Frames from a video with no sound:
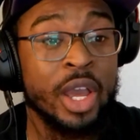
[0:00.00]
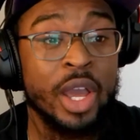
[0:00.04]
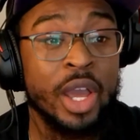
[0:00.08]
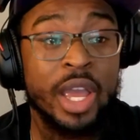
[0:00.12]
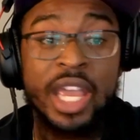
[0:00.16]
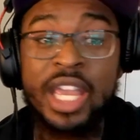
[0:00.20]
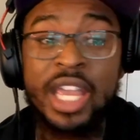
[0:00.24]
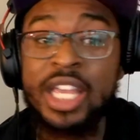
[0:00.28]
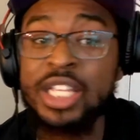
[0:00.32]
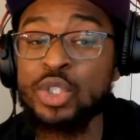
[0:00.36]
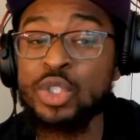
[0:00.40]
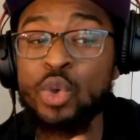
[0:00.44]

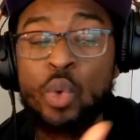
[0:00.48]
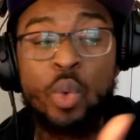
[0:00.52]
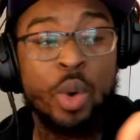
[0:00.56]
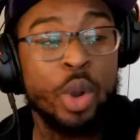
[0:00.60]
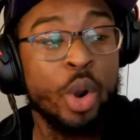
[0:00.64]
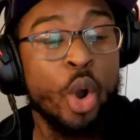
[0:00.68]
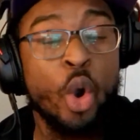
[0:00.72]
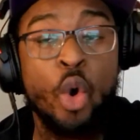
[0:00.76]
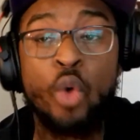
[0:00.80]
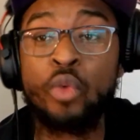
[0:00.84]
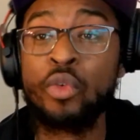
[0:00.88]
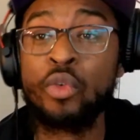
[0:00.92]
He's going
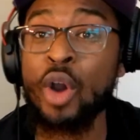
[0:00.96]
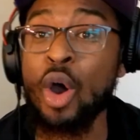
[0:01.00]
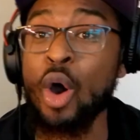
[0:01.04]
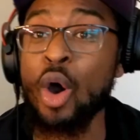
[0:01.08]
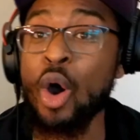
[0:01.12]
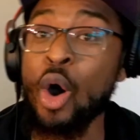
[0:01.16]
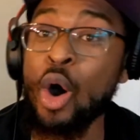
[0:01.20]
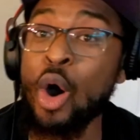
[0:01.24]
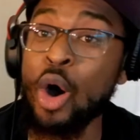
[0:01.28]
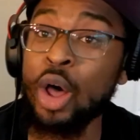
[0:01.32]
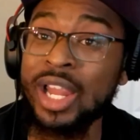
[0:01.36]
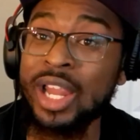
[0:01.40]
over
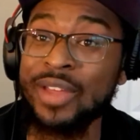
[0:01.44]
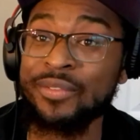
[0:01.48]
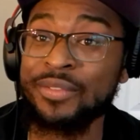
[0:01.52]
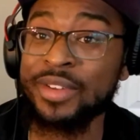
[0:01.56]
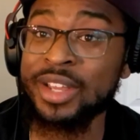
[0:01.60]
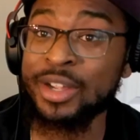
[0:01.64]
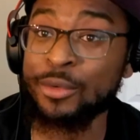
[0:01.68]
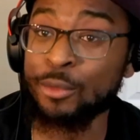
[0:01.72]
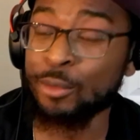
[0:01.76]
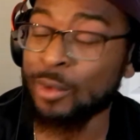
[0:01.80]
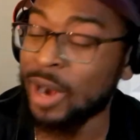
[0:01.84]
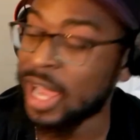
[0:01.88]
all of
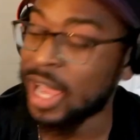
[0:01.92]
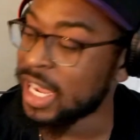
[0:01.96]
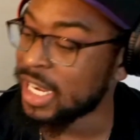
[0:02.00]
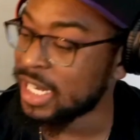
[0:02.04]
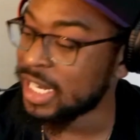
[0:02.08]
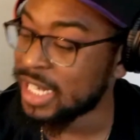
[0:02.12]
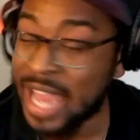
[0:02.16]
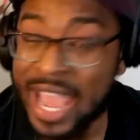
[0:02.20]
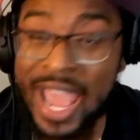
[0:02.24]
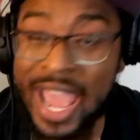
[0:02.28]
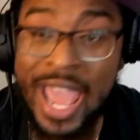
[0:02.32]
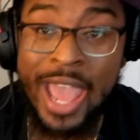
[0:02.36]
it right
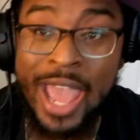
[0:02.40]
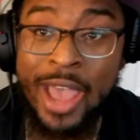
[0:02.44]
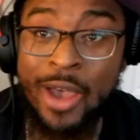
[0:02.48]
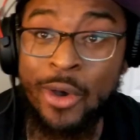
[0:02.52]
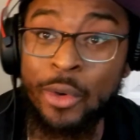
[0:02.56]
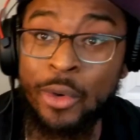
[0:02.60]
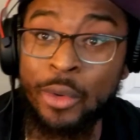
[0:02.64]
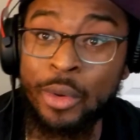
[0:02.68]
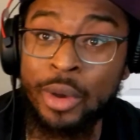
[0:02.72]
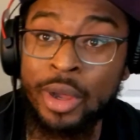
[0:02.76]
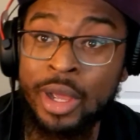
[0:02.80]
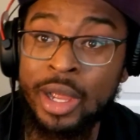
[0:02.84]

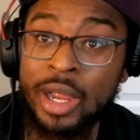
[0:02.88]
now.